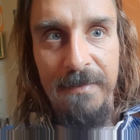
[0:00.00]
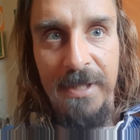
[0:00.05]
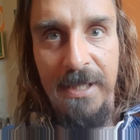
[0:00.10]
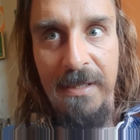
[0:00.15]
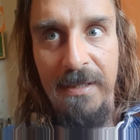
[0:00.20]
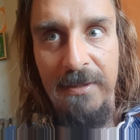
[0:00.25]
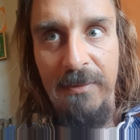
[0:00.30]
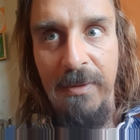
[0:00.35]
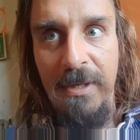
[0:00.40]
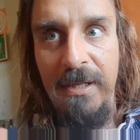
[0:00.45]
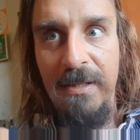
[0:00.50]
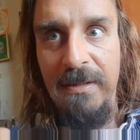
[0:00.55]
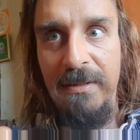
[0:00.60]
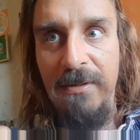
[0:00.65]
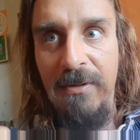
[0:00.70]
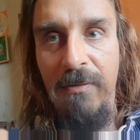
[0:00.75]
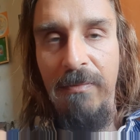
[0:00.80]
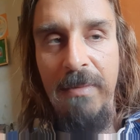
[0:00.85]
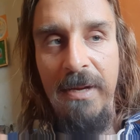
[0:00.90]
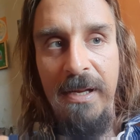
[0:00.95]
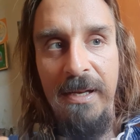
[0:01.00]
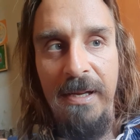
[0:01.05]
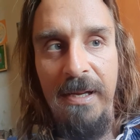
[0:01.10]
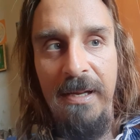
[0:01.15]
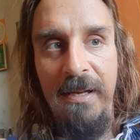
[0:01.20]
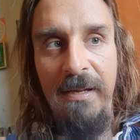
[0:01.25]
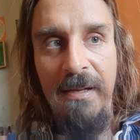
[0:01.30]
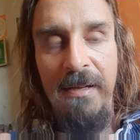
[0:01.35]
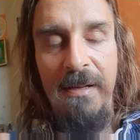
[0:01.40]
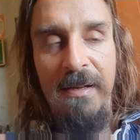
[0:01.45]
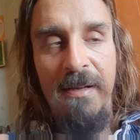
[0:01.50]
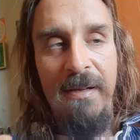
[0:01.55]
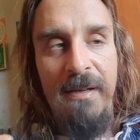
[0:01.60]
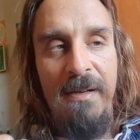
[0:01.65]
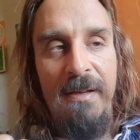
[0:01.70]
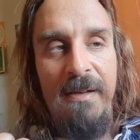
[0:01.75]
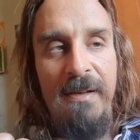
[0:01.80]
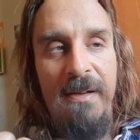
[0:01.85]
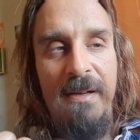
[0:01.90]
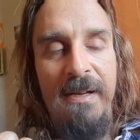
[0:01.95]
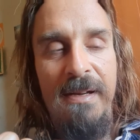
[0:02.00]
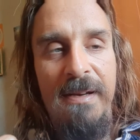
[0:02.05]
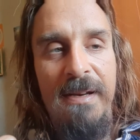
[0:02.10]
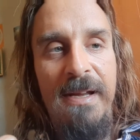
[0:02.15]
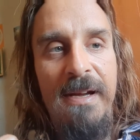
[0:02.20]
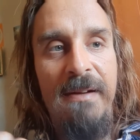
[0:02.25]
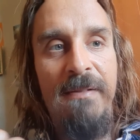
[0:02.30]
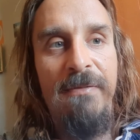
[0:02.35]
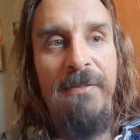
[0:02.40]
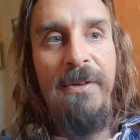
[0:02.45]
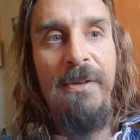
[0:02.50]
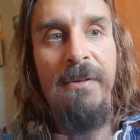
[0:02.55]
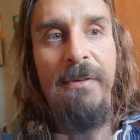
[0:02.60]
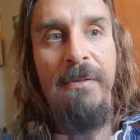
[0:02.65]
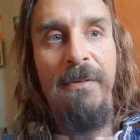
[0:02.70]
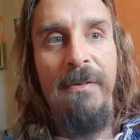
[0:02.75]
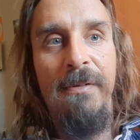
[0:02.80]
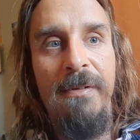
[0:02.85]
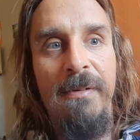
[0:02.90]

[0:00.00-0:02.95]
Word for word: because we are so many and they are few.